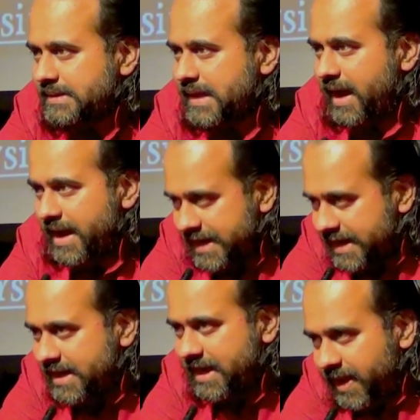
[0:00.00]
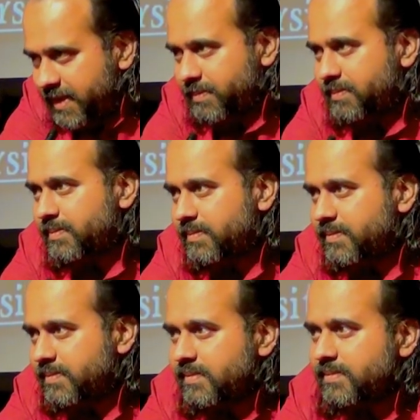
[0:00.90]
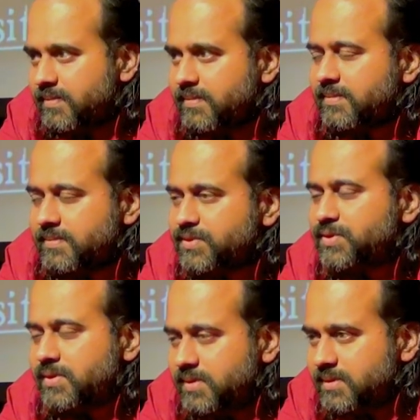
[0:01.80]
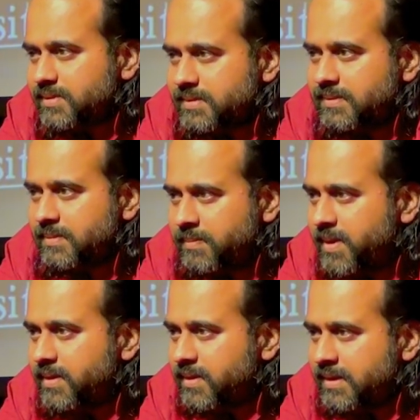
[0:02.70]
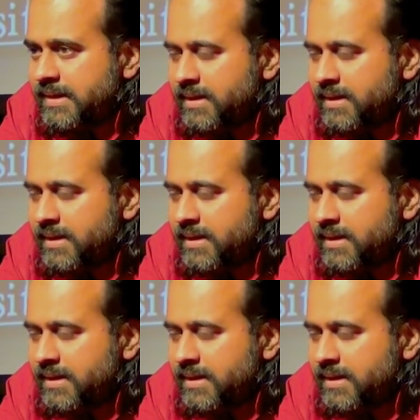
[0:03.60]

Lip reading: IIT and IIM should be